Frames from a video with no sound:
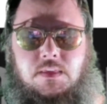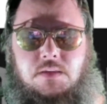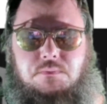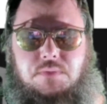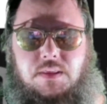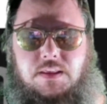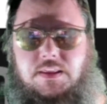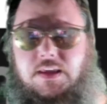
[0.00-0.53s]

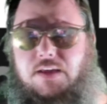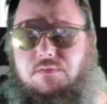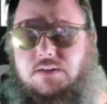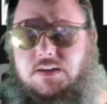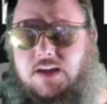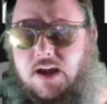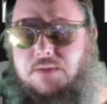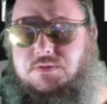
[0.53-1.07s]
And then they get
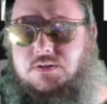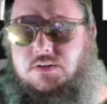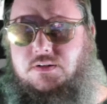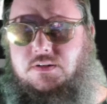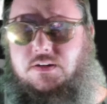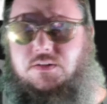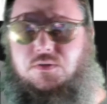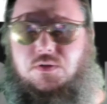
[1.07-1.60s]
recaptured
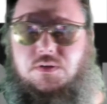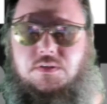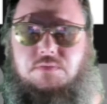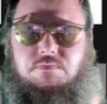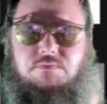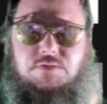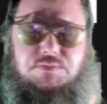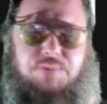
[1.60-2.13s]
and or
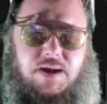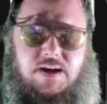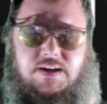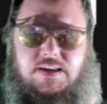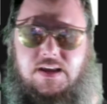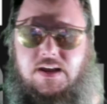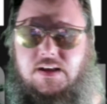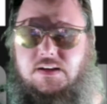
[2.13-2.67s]
spotted
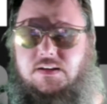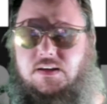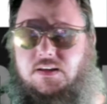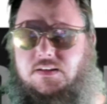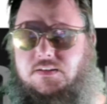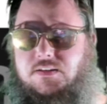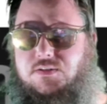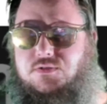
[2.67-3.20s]
again.
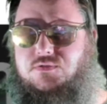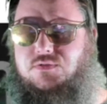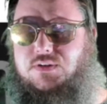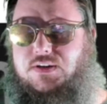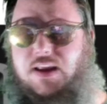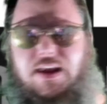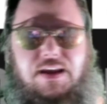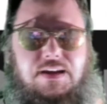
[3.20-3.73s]
And there's
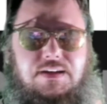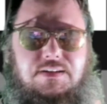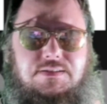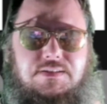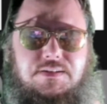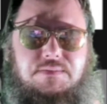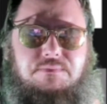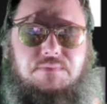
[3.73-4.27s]
grenades
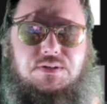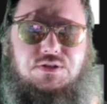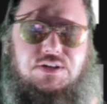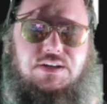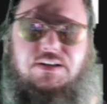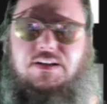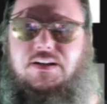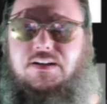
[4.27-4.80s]
and
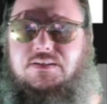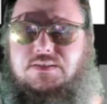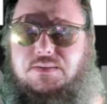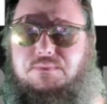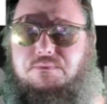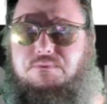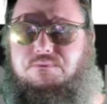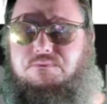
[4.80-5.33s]
machine guns
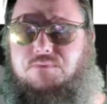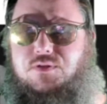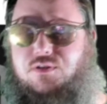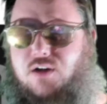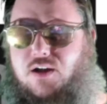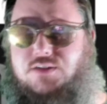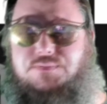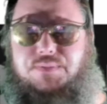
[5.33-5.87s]
and
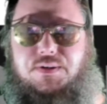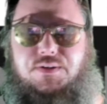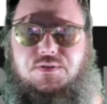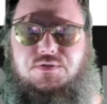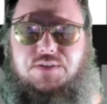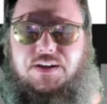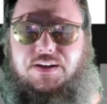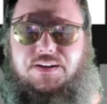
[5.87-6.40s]

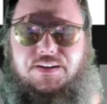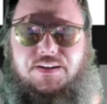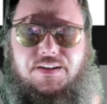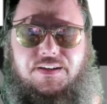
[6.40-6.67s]
crossbows and